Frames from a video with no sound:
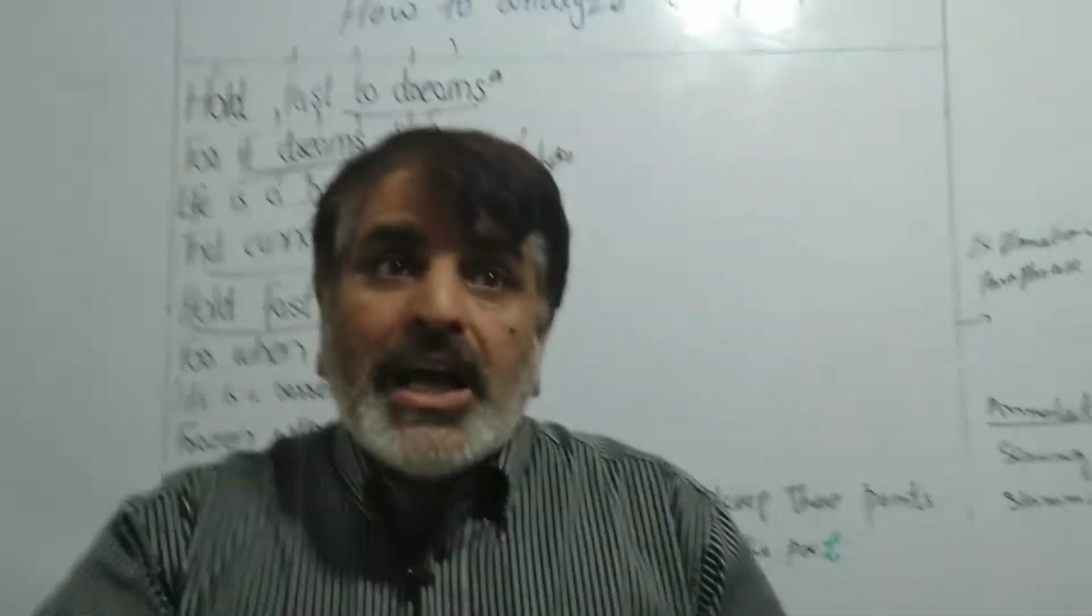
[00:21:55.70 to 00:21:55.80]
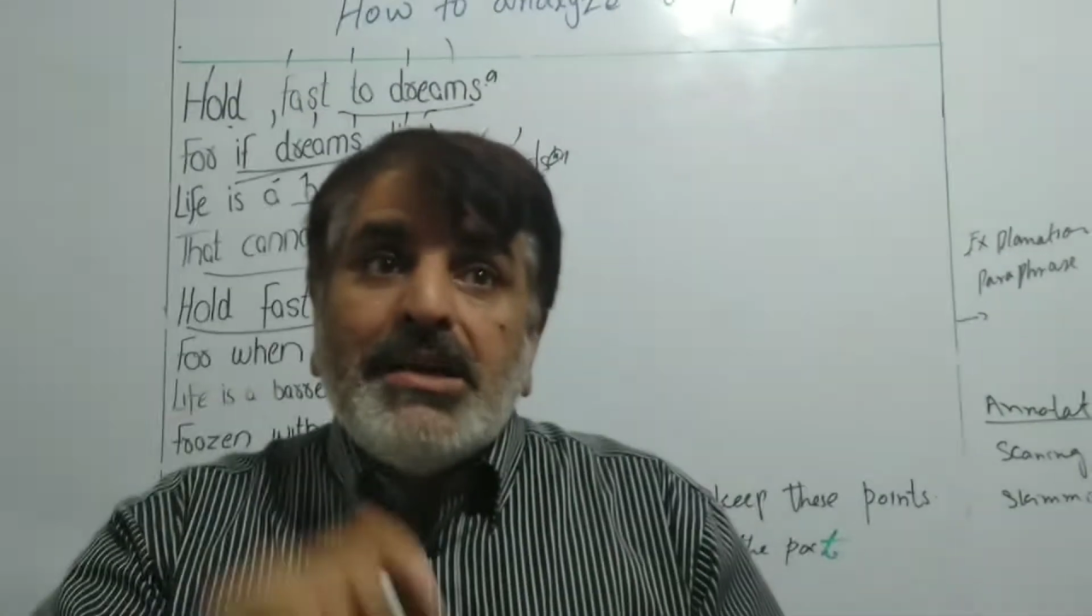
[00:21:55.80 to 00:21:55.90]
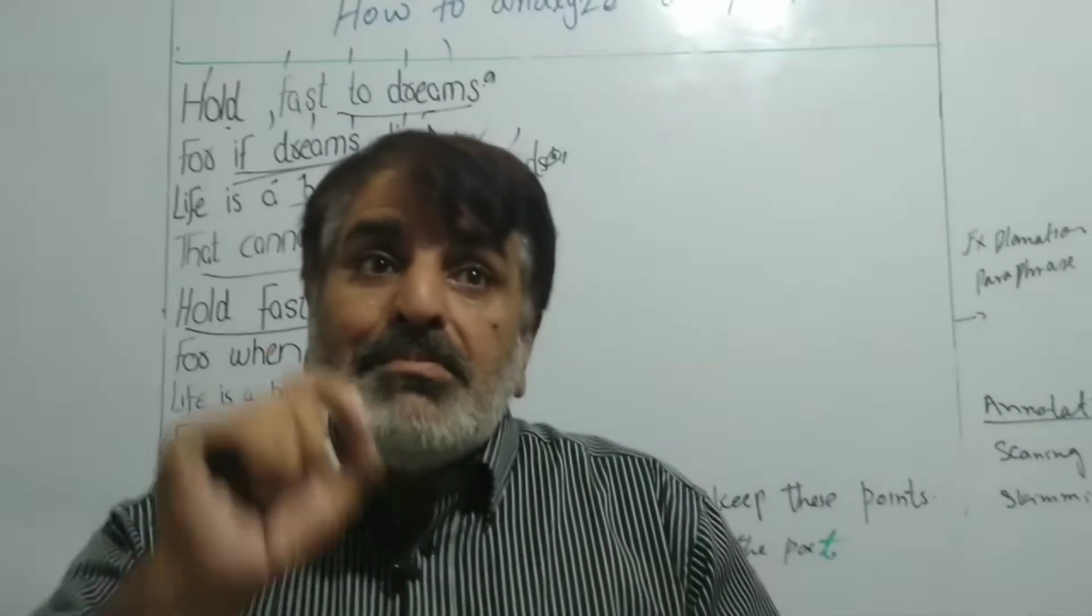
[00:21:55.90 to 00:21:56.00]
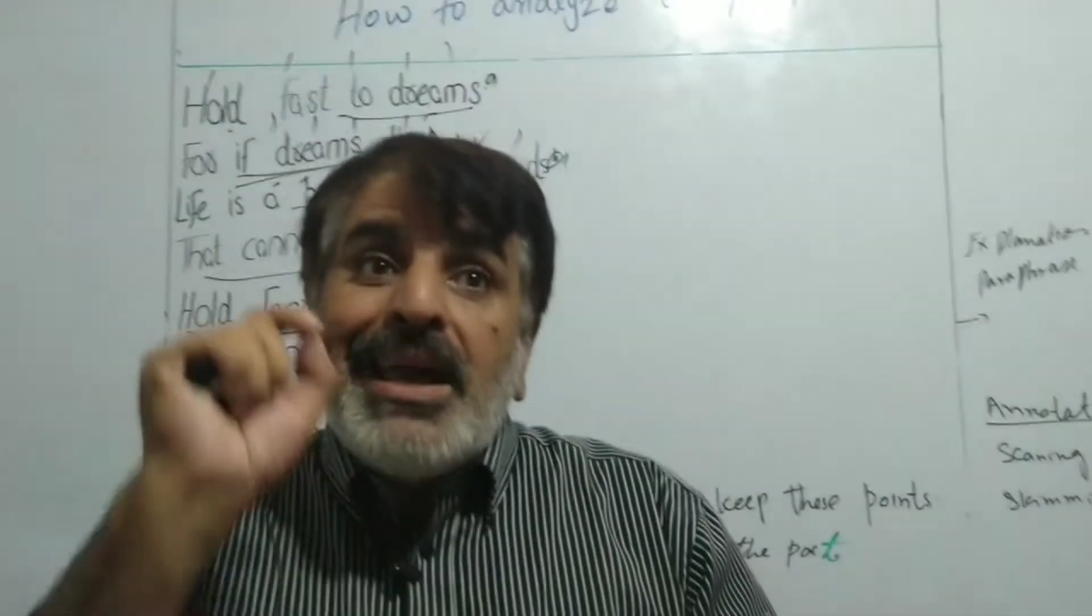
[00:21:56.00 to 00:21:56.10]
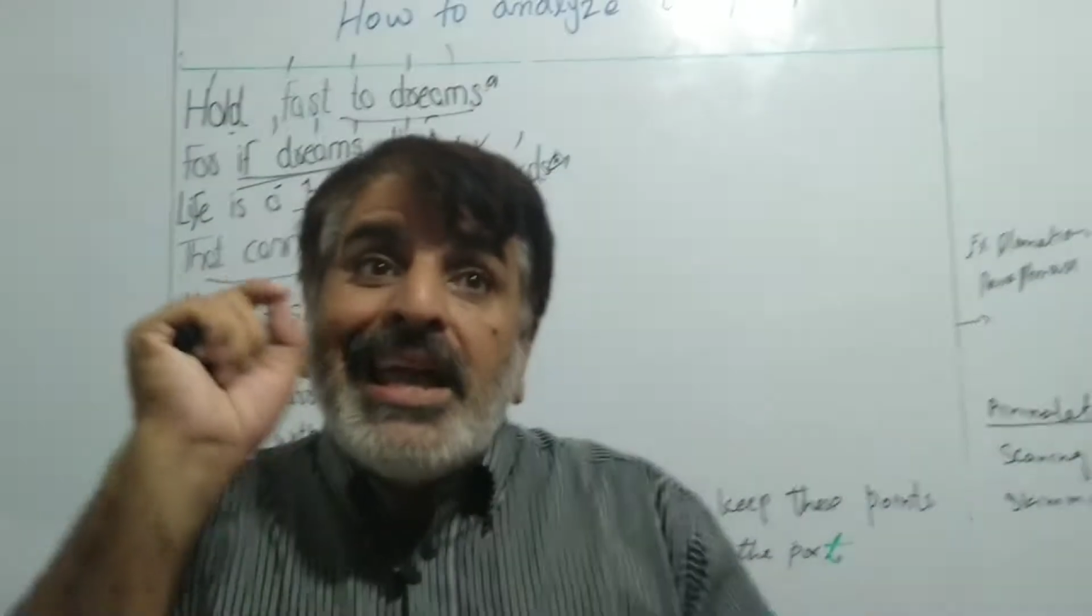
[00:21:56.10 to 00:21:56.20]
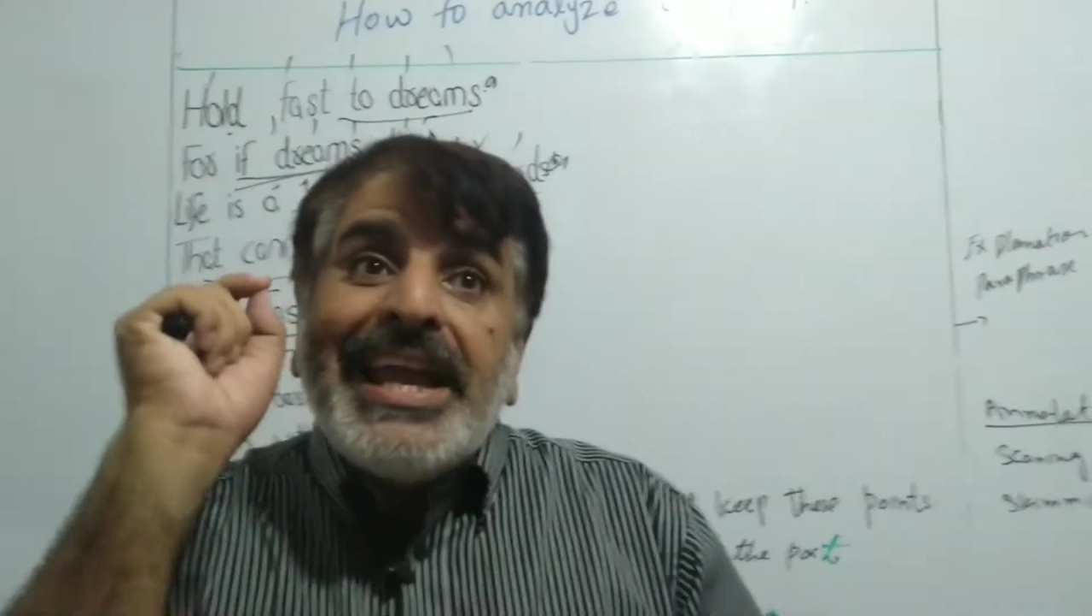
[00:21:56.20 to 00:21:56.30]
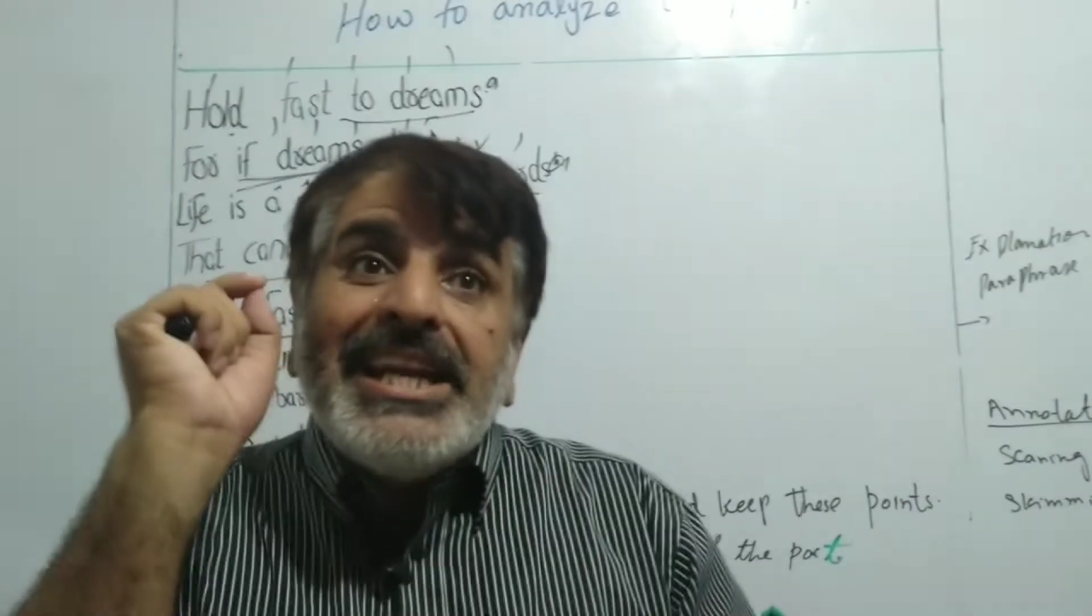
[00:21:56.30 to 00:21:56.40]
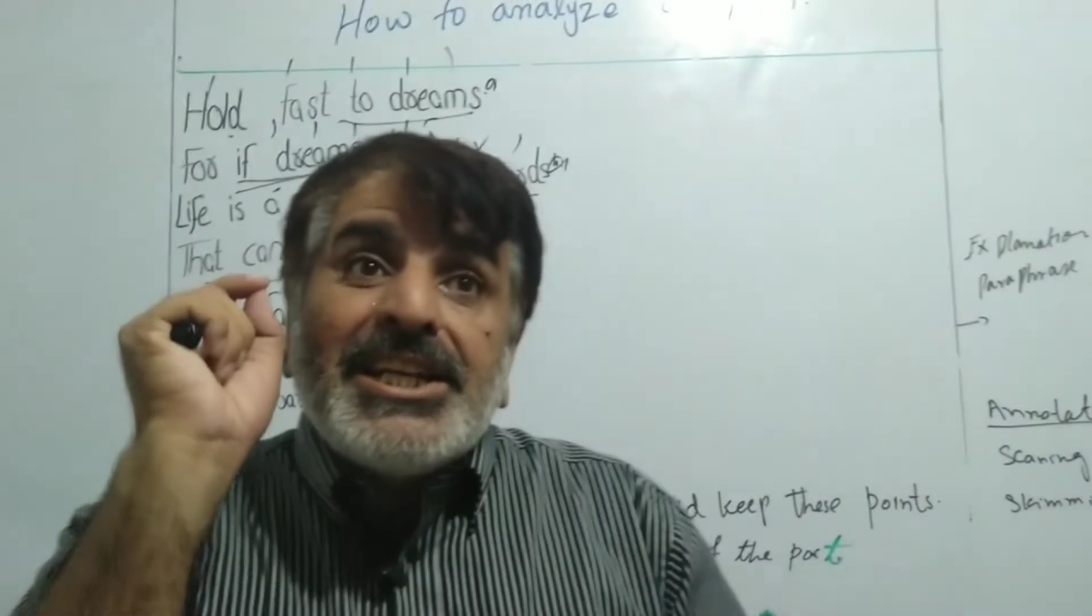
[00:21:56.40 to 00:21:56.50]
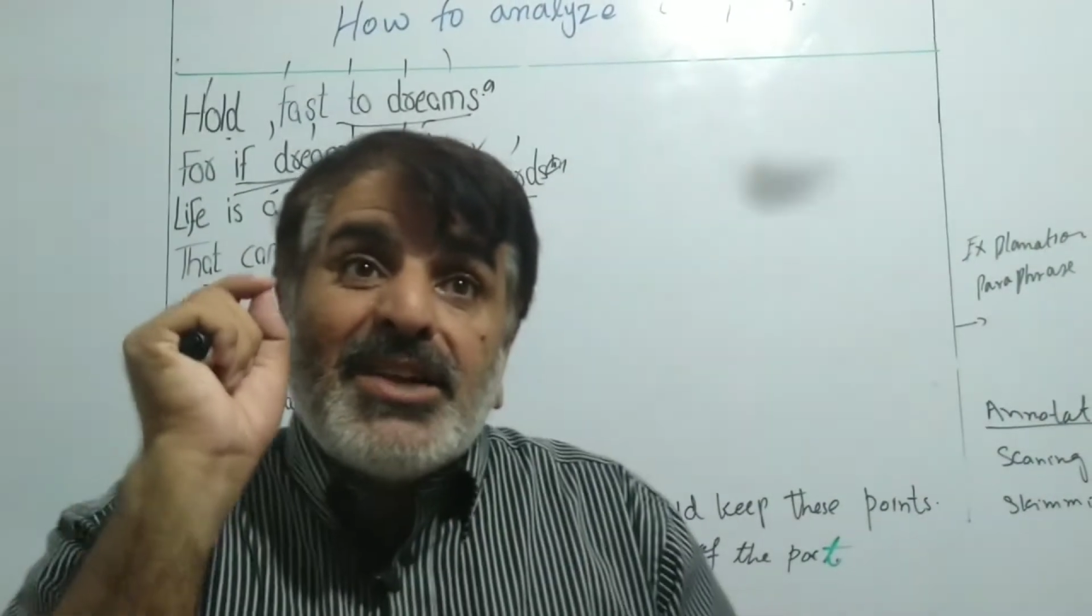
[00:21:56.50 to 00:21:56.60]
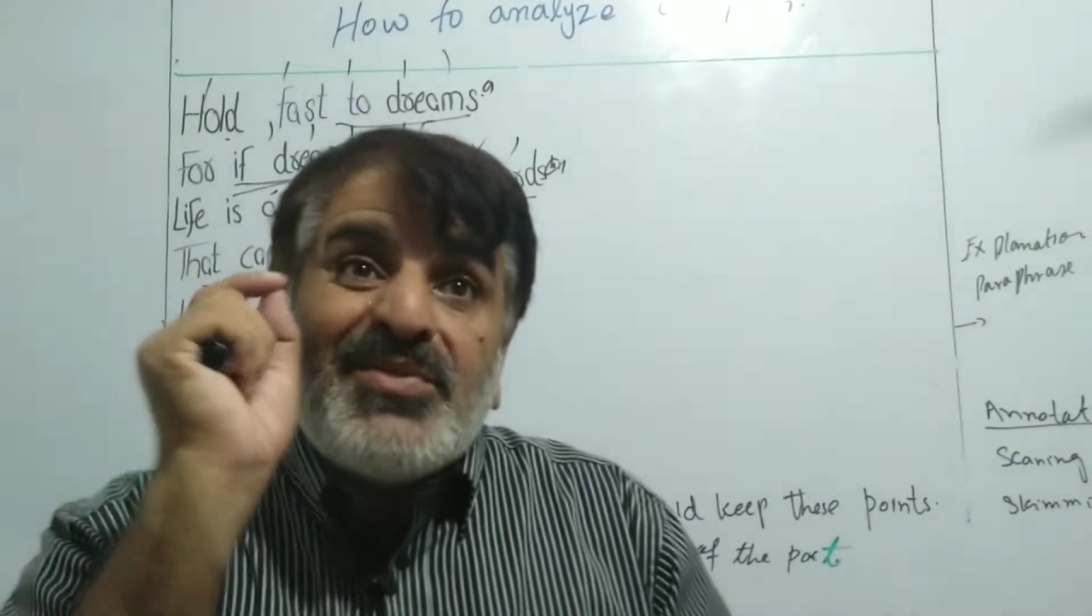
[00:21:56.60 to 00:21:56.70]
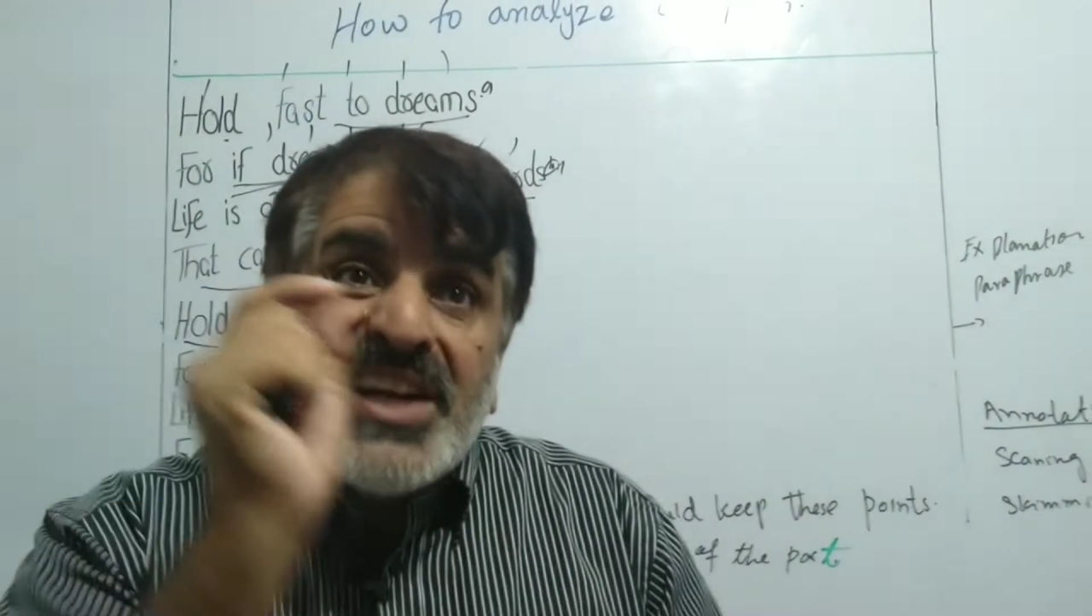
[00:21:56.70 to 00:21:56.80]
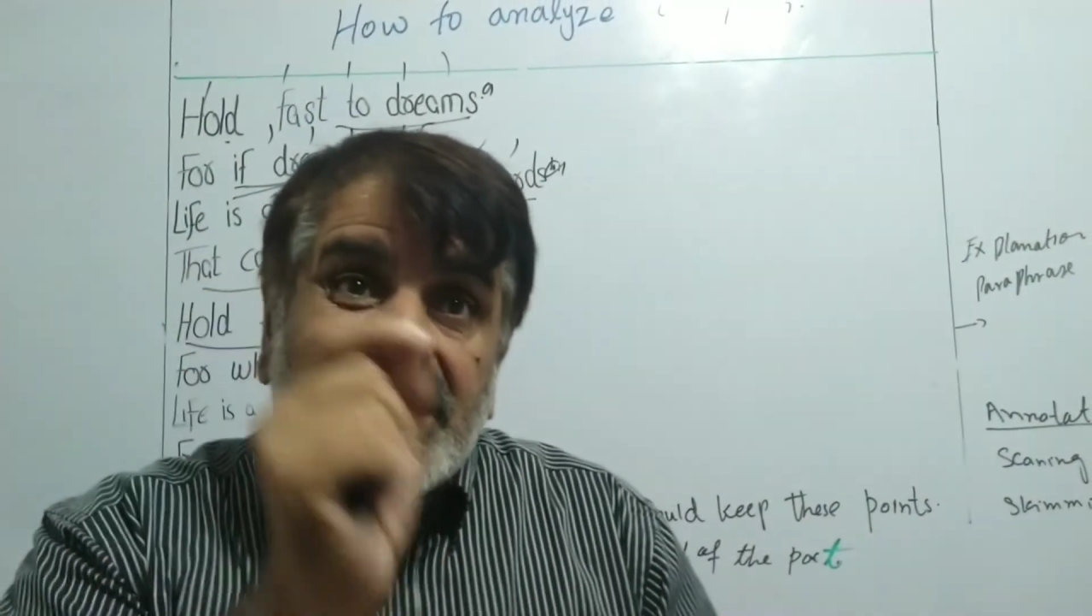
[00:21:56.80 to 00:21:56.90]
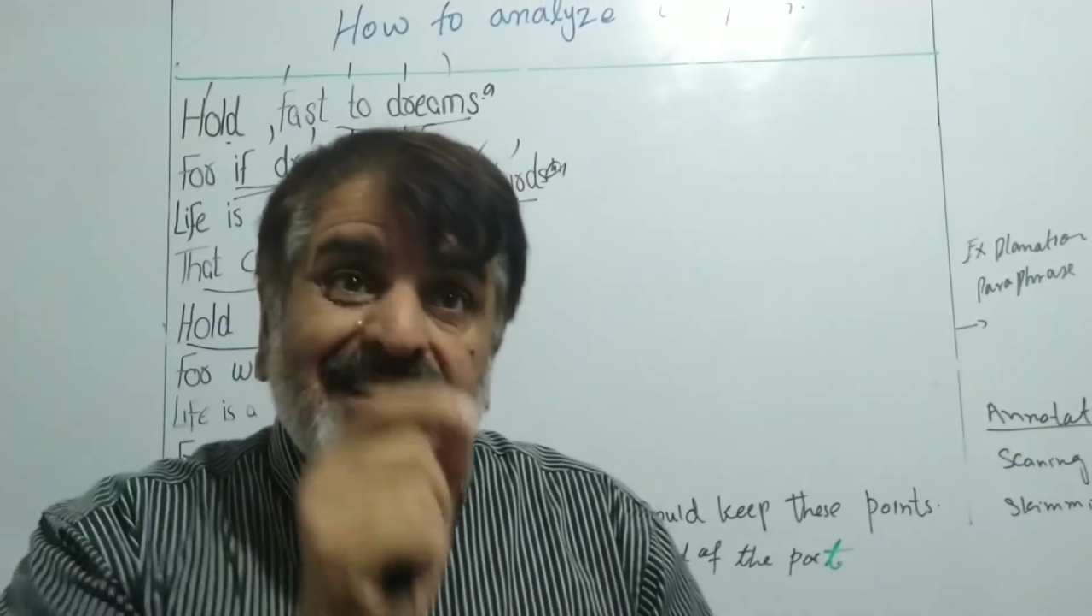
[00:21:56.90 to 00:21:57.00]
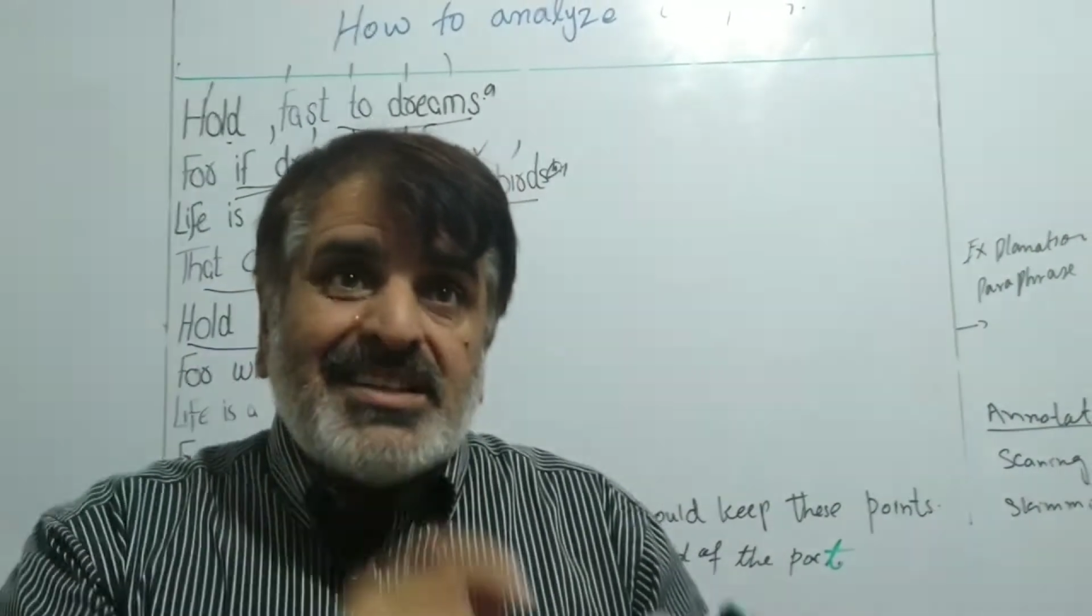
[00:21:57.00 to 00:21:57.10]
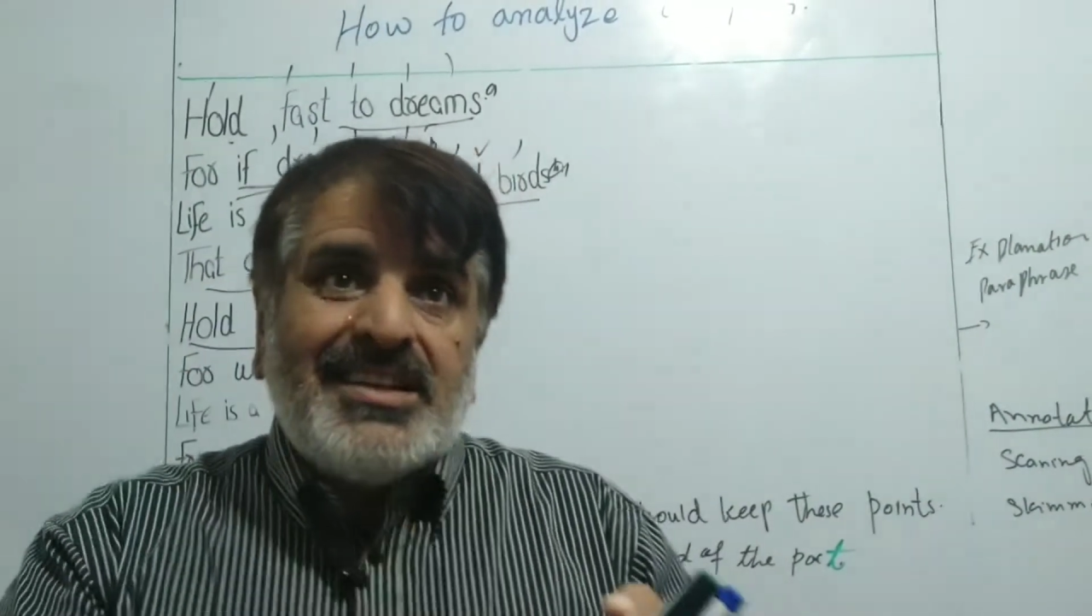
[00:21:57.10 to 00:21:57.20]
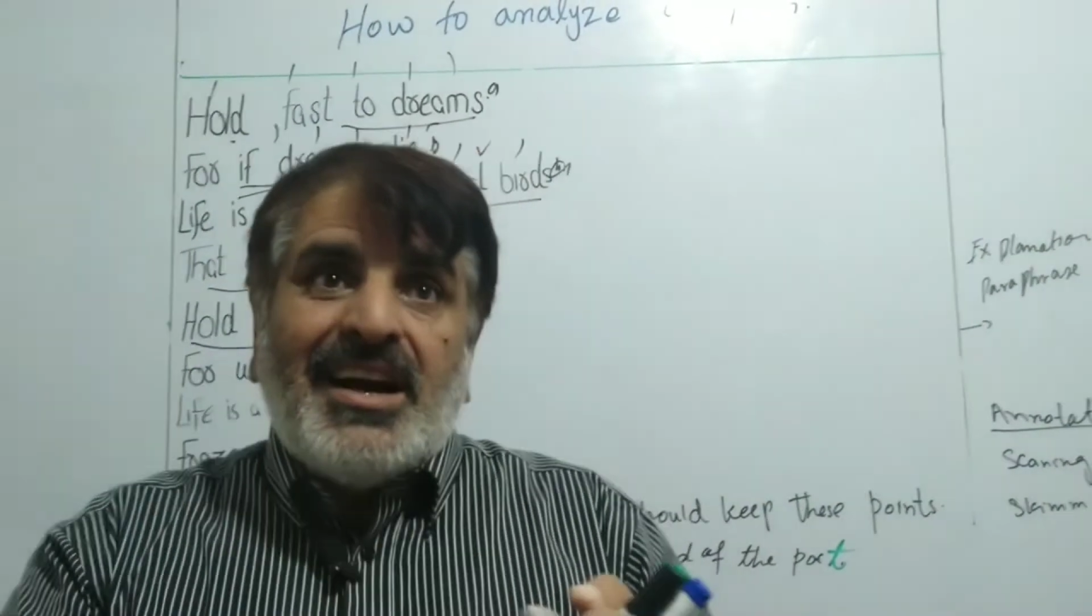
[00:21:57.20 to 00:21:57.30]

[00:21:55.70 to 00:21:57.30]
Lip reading: I may interpret